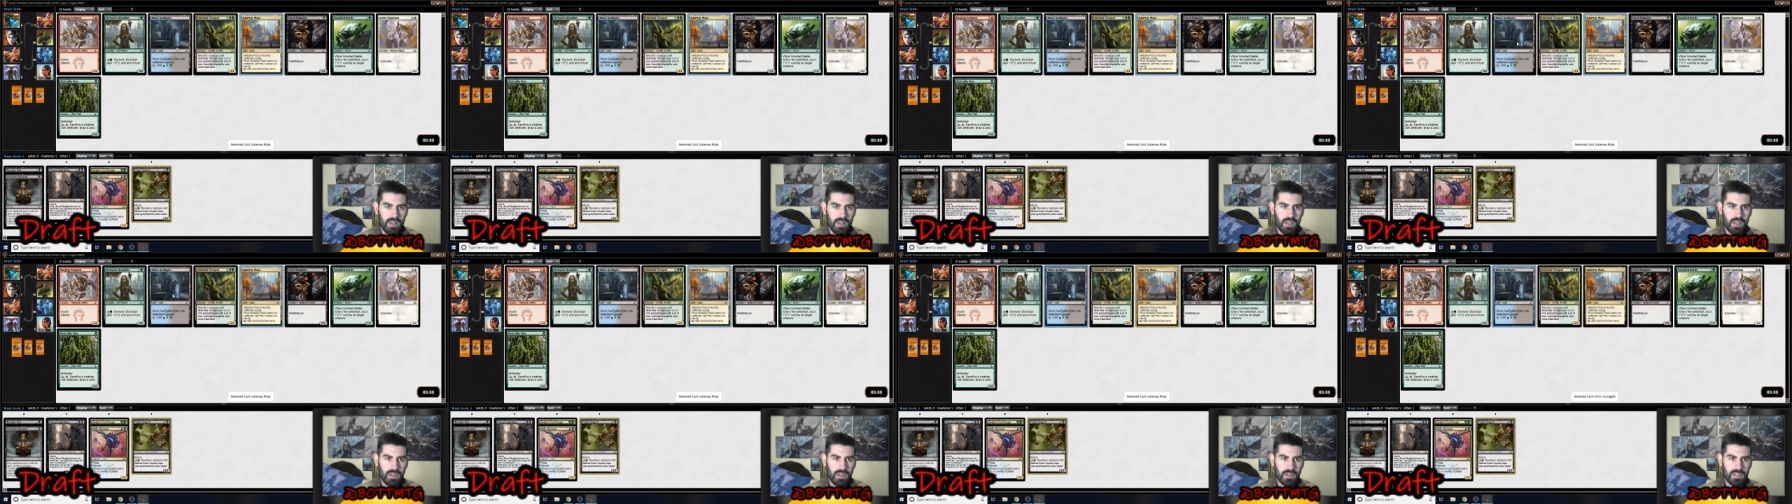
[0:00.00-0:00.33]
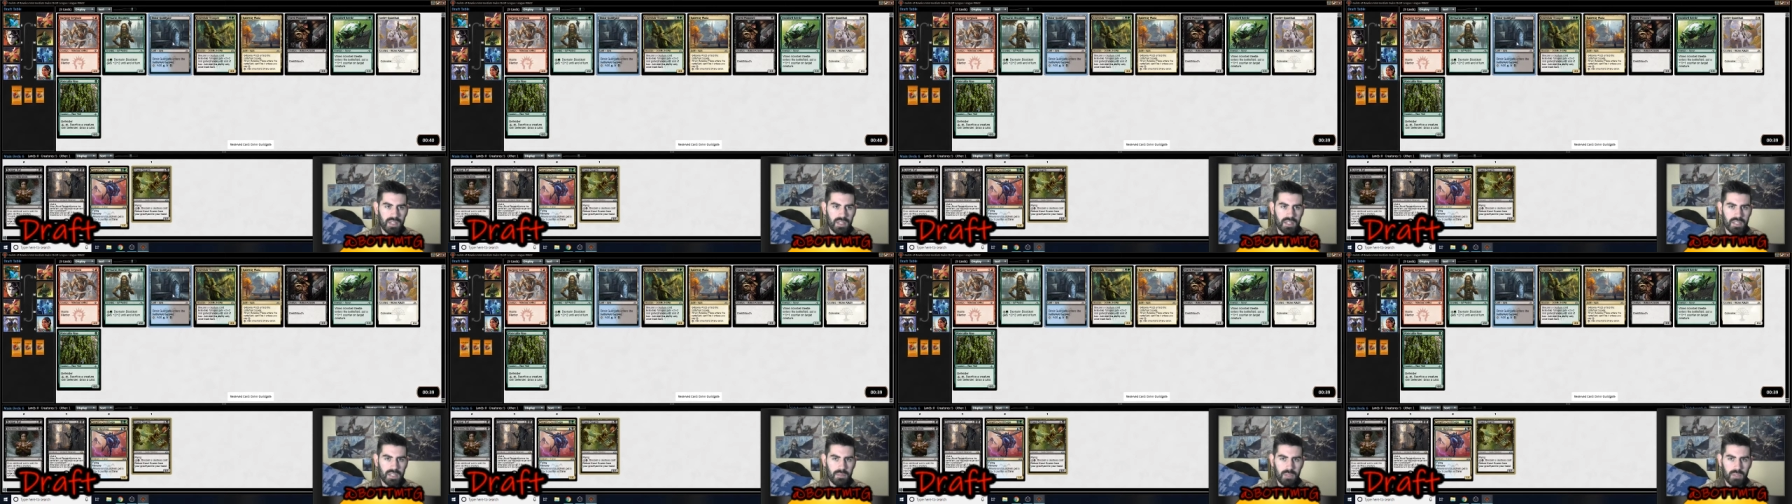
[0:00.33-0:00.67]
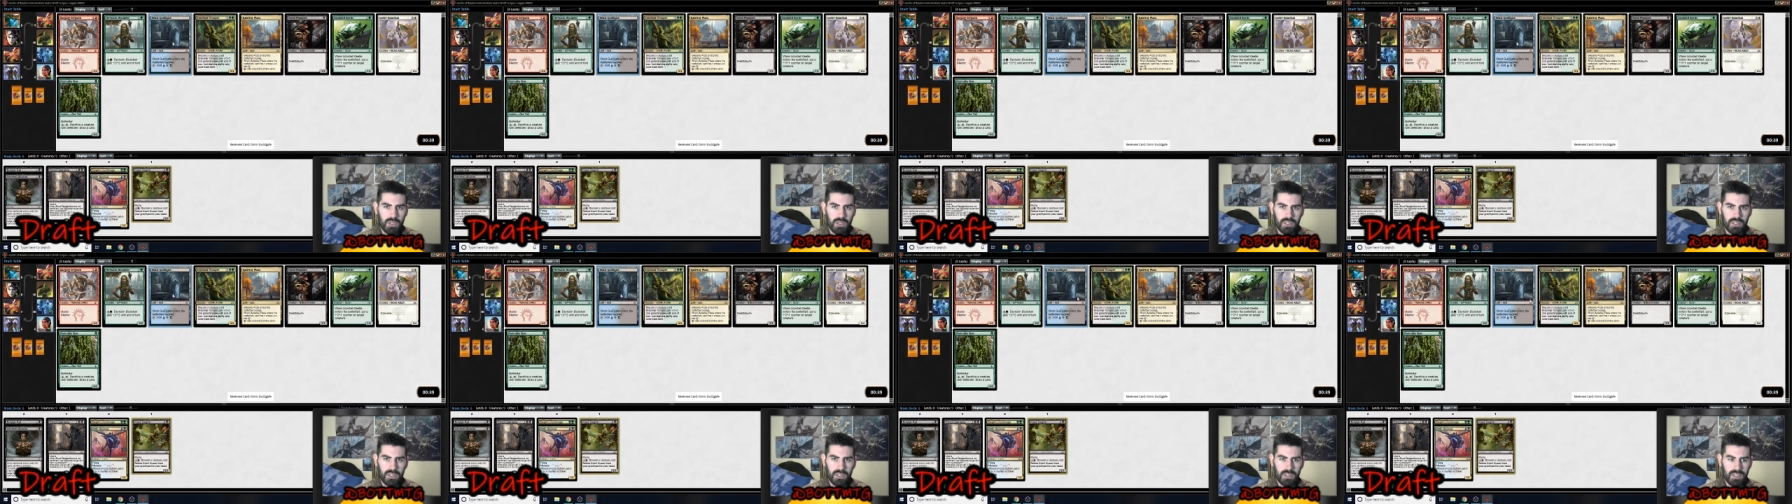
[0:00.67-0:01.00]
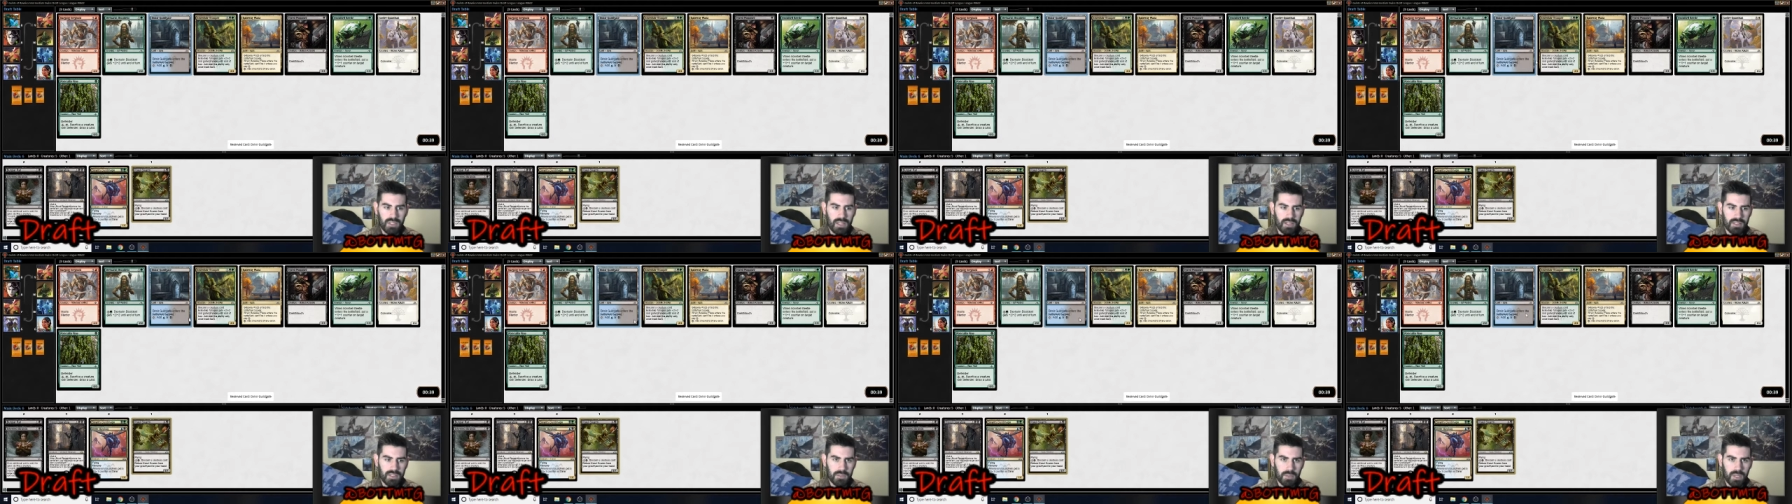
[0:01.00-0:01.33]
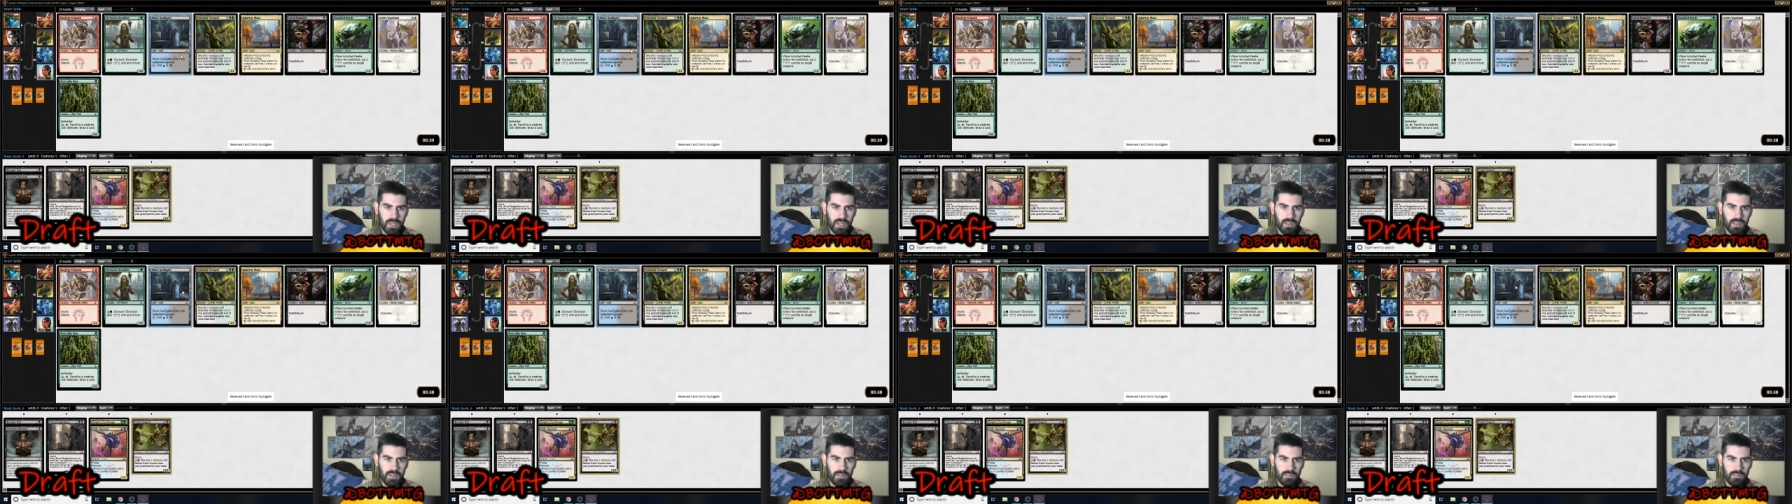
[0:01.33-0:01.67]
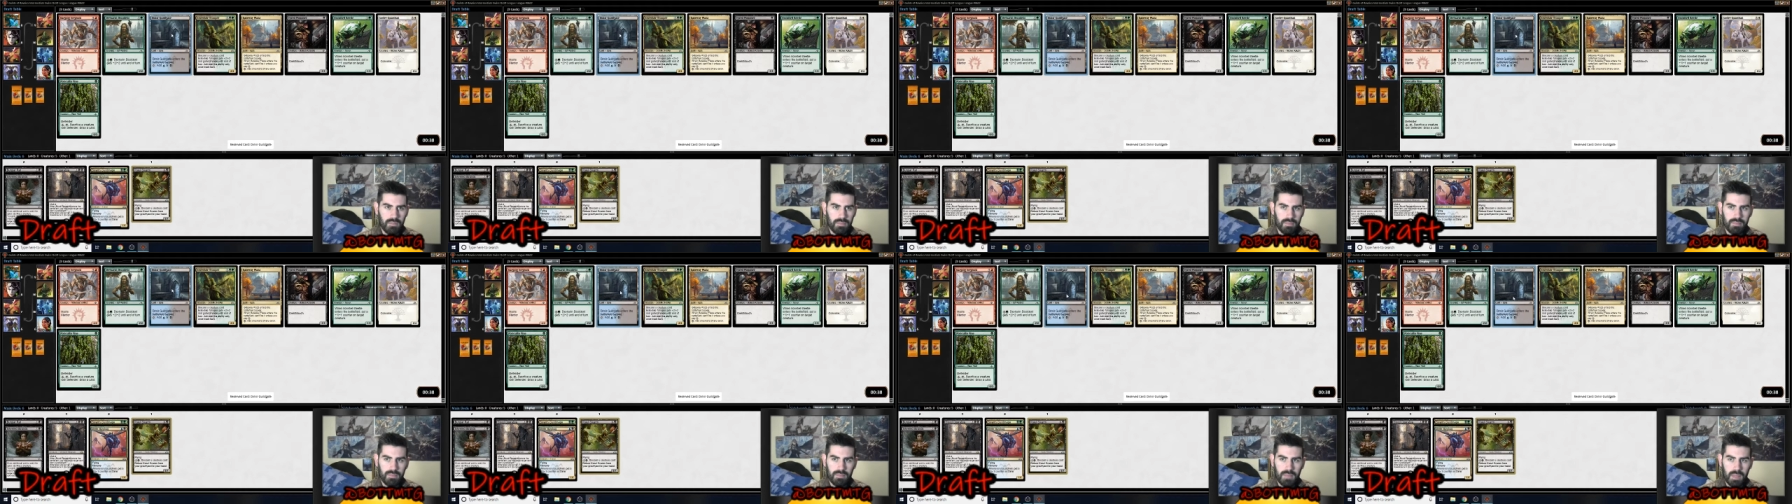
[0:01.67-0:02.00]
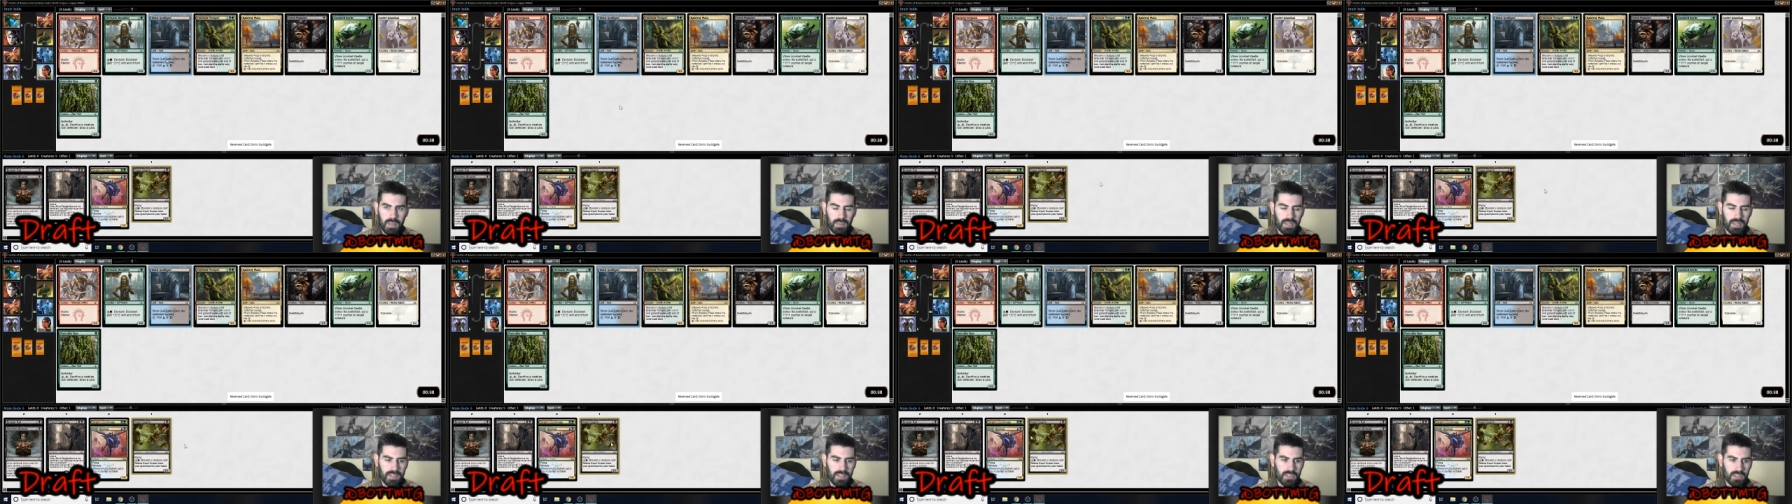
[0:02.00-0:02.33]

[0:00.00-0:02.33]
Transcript: I could take a Dimir Guildgate as well. Maybe that's